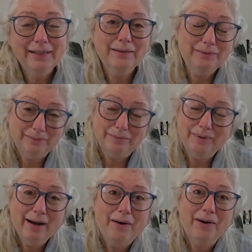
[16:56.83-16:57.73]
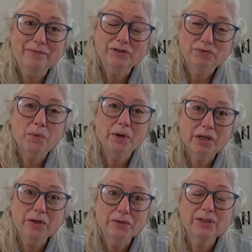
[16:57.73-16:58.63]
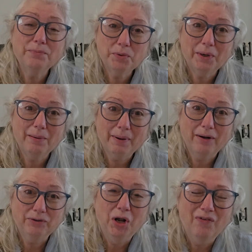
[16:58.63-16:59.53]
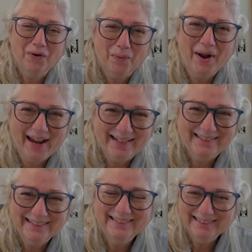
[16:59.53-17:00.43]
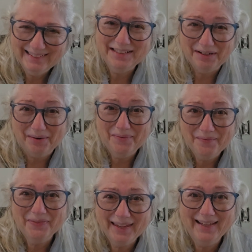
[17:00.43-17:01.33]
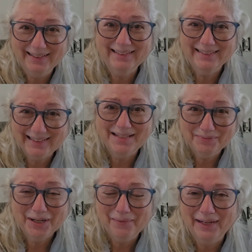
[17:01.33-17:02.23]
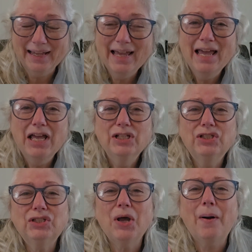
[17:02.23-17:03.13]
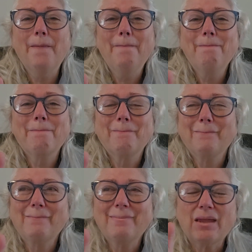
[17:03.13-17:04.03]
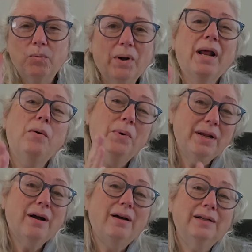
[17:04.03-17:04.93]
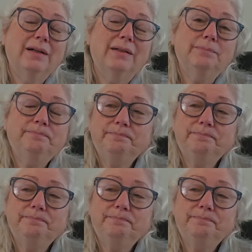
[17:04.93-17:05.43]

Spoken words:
Oh, wow. After 4 years, I'm 20 pounds overweight. You know, and it just keeps going. So when I went on